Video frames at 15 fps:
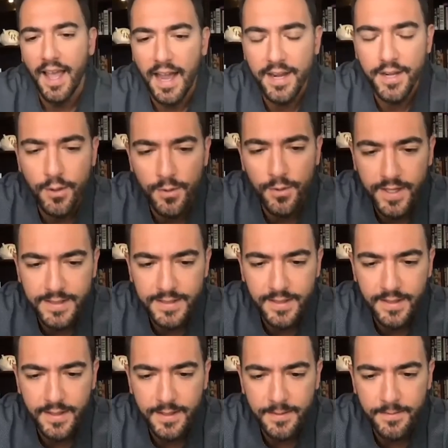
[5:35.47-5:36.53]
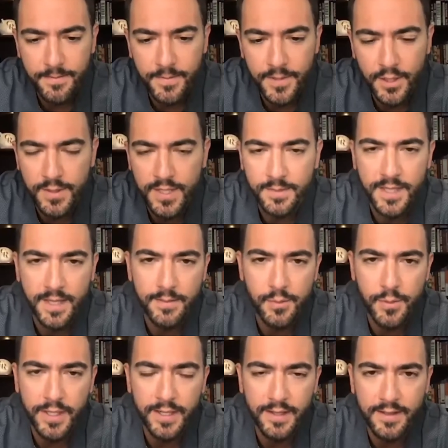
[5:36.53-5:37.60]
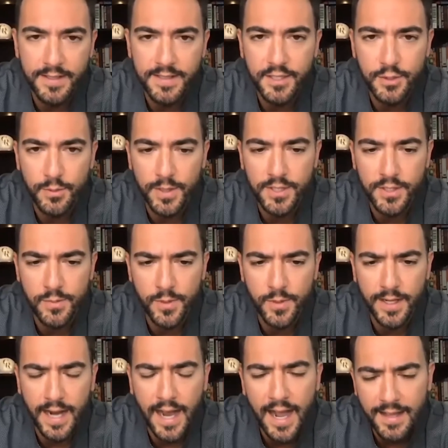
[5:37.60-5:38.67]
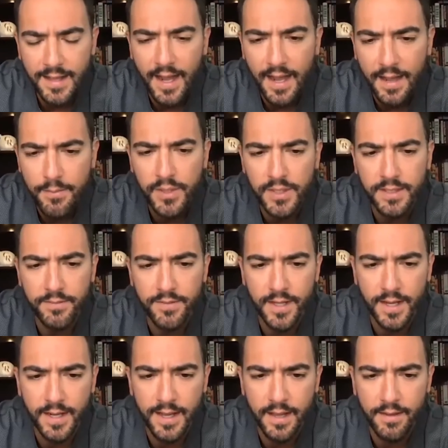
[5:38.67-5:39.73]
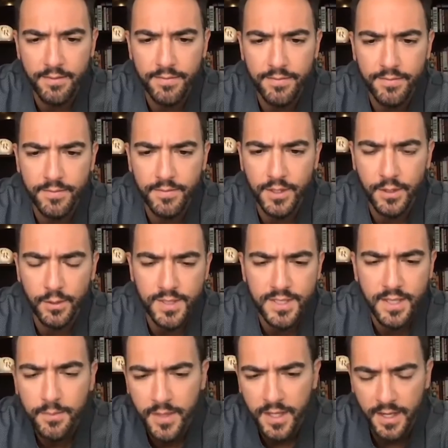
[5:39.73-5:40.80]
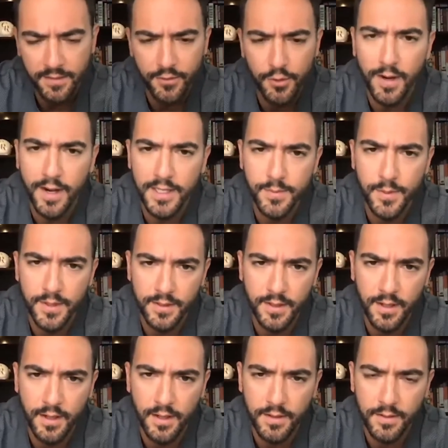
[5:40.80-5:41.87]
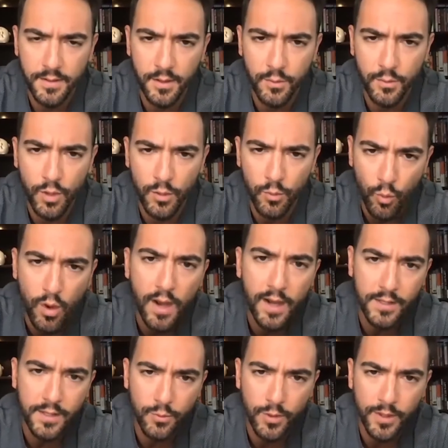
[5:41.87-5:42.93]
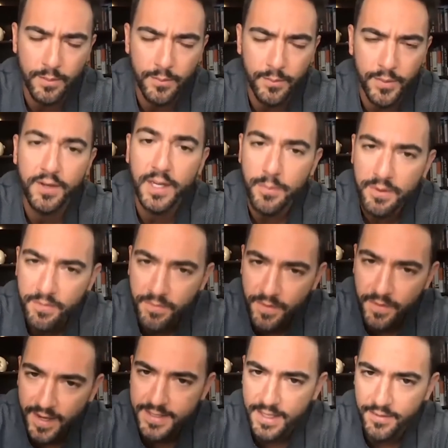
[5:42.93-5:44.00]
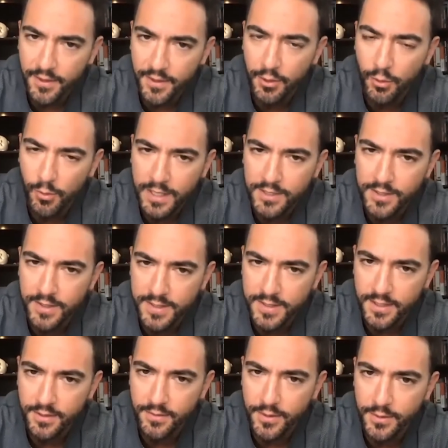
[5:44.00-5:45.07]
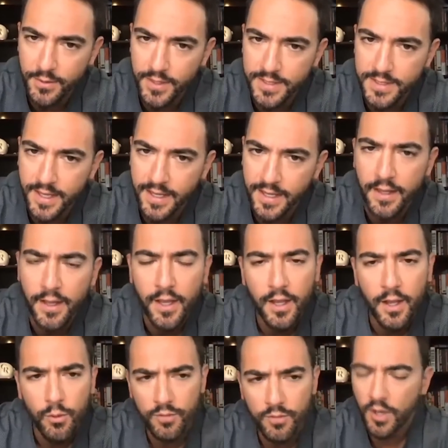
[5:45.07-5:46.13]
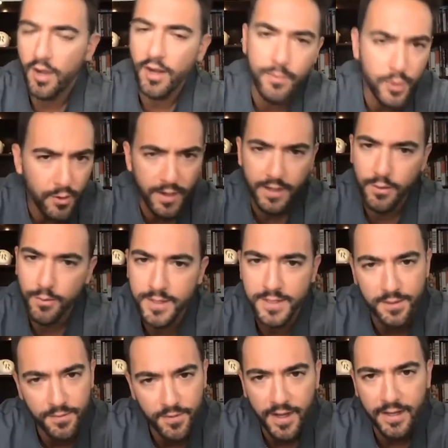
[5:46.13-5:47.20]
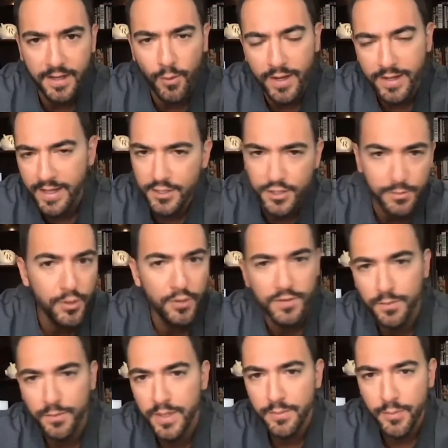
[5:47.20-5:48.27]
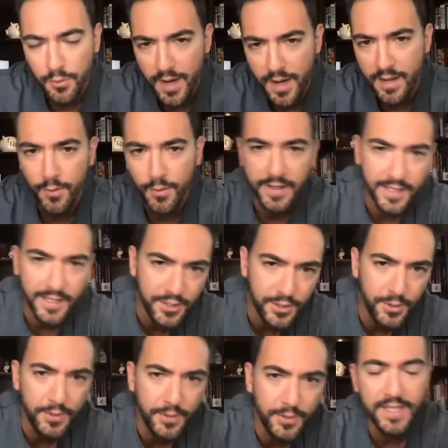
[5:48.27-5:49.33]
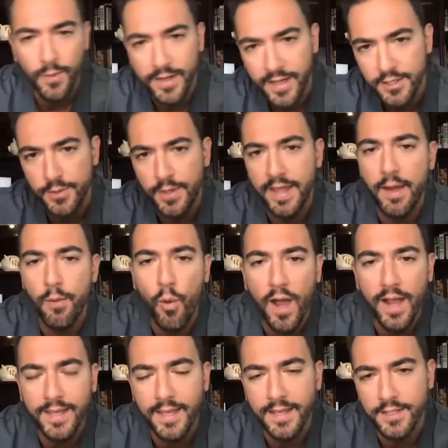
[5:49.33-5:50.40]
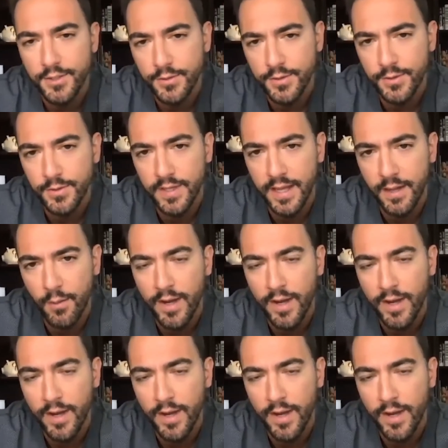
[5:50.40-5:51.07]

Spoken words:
I know that, you know, sometimes we get in these situations where like, I believe that I have, you know, some kind of grasp on the, on why you want it, but there are going to be fans out there who are watching this interview that say, well, if Conor McGregor wants to fight, why can't you move some people around? Why can't you do this? Why can't you do that? Why can't you do that?